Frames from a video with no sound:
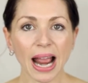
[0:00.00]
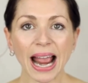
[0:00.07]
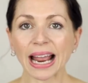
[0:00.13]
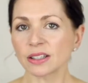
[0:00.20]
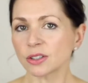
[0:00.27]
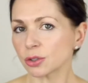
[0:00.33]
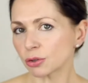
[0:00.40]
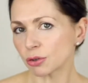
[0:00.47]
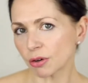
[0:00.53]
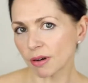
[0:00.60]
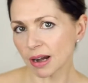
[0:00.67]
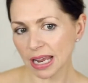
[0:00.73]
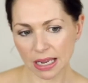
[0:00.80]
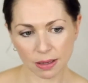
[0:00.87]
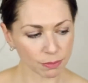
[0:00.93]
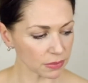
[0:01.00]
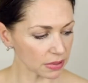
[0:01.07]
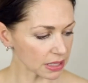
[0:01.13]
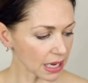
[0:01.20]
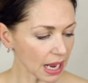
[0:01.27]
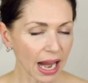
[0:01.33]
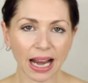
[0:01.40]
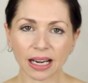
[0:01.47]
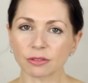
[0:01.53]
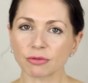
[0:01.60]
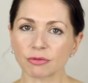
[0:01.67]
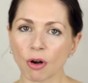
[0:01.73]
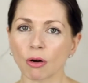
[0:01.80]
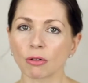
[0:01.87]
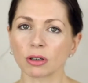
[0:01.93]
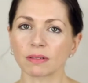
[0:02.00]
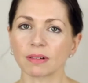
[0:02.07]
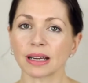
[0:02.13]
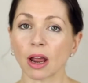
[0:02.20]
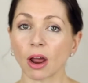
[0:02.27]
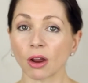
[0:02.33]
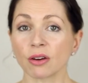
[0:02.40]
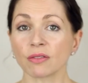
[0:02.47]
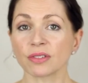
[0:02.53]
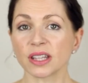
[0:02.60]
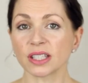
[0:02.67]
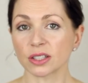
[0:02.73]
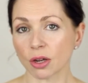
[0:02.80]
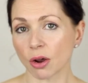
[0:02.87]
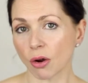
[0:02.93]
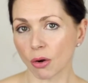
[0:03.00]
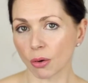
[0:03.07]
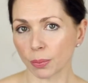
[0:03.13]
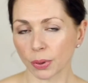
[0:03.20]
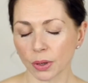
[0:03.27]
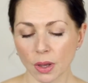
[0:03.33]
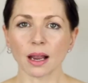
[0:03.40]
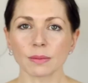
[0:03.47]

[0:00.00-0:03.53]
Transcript: and your creams and rollering over the top.